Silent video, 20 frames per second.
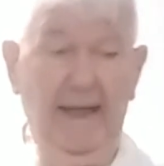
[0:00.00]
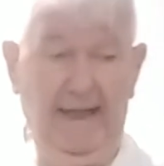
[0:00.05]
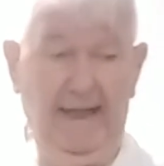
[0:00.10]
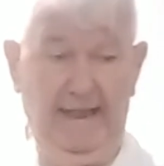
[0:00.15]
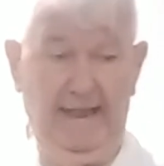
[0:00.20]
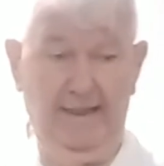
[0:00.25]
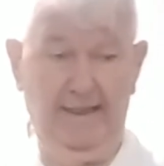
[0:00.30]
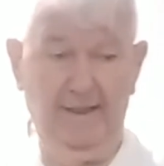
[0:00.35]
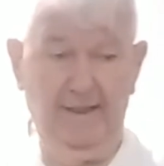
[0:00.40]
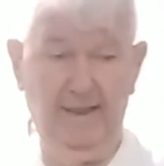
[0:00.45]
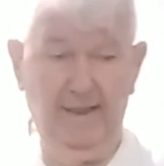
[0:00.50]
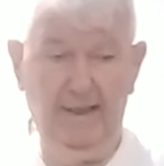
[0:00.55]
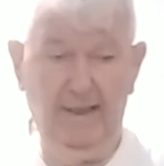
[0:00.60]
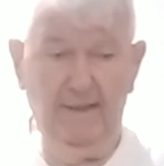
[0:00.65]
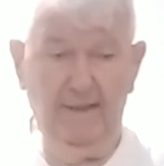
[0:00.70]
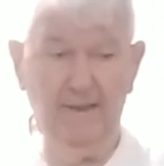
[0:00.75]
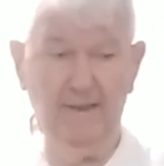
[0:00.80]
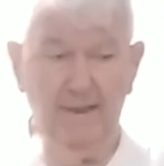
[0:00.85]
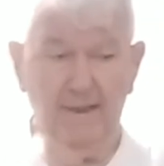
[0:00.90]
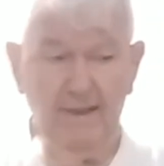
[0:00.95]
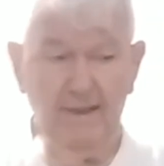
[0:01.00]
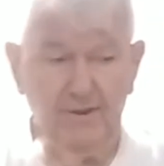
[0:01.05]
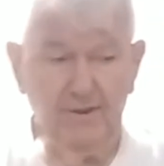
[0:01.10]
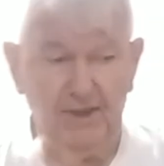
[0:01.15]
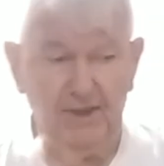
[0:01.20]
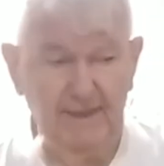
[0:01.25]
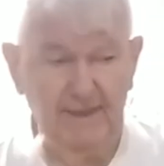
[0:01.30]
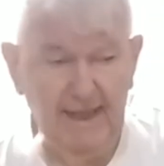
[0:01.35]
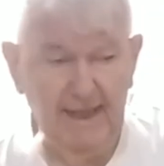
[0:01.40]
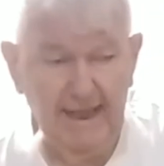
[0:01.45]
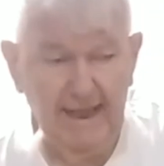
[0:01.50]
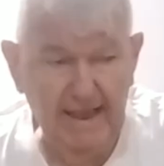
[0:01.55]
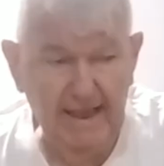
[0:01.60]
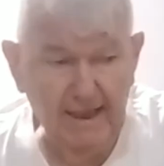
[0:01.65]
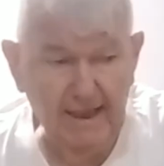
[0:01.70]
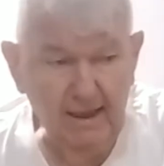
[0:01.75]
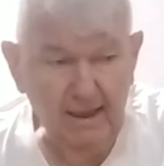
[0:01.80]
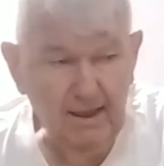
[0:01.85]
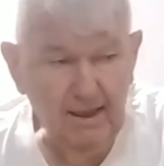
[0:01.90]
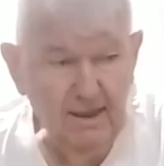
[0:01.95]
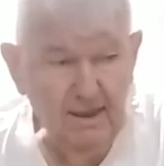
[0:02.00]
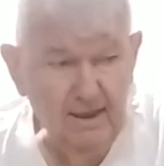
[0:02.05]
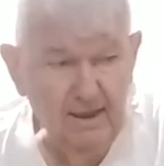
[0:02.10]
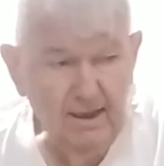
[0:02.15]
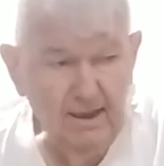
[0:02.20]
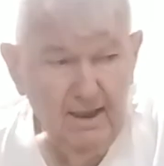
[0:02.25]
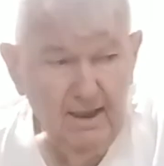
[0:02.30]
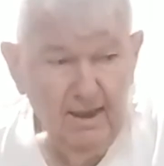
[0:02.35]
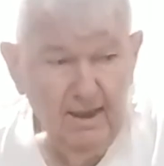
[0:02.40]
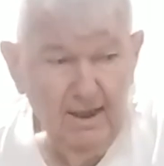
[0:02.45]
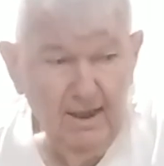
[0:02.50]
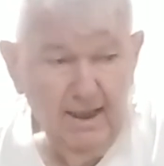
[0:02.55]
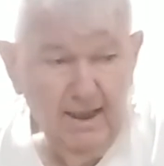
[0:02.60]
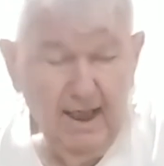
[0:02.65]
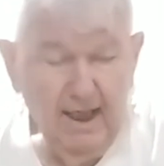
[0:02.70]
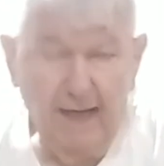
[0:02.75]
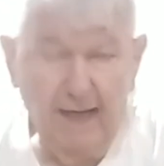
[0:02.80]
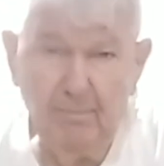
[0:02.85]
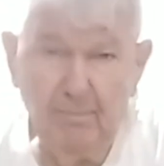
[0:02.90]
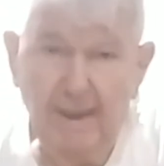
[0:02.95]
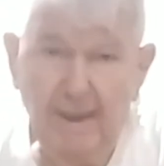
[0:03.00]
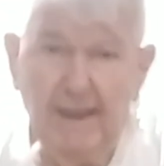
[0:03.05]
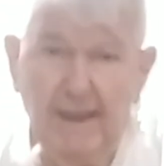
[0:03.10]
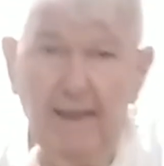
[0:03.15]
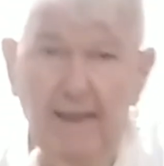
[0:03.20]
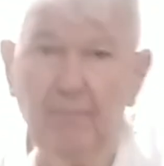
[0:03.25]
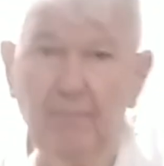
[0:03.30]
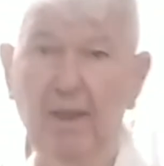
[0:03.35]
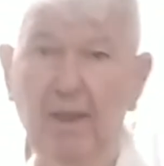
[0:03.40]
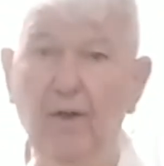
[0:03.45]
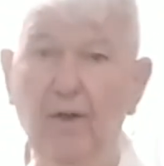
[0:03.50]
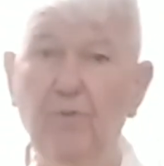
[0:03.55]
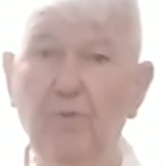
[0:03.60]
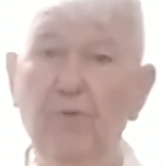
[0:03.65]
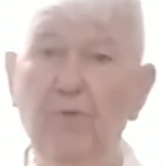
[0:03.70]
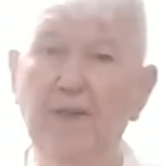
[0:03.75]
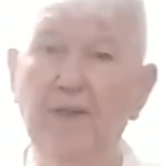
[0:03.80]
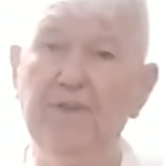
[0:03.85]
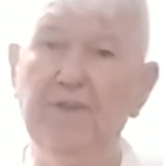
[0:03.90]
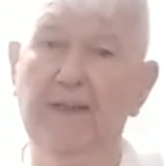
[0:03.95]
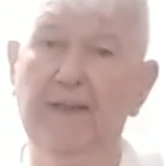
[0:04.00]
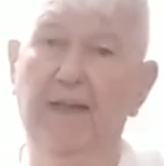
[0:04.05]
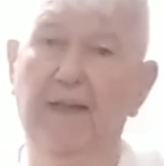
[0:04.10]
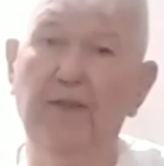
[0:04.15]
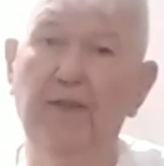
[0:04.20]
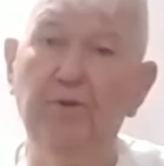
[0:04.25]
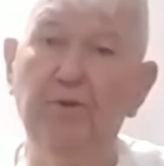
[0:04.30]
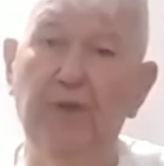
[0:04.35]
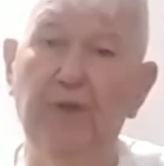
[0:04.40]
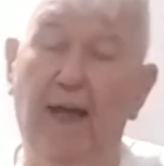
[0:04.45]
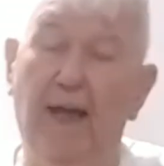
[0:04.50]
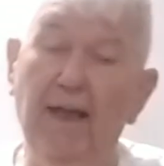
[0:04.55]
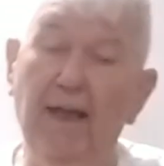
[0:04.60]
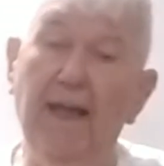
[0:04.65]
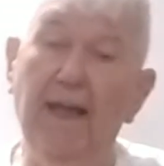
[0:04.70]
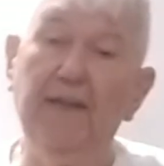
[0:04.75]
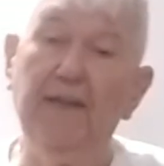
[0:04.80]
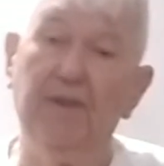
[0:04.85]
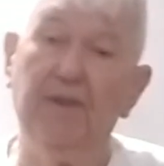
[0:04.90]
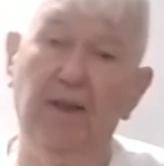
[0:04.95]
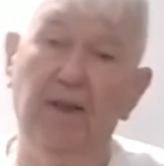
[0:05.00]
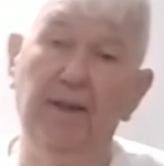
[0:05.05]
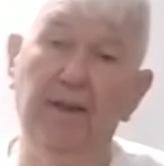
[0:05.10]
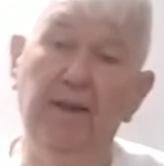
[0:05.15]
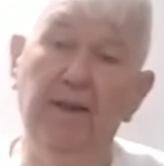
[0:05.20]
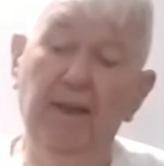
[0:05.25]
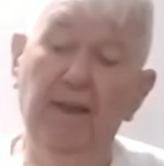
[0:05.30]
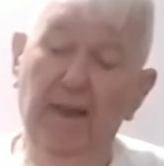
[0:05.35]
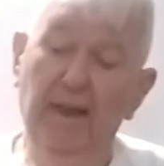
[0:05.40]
And today I'm making my own dressing. I like the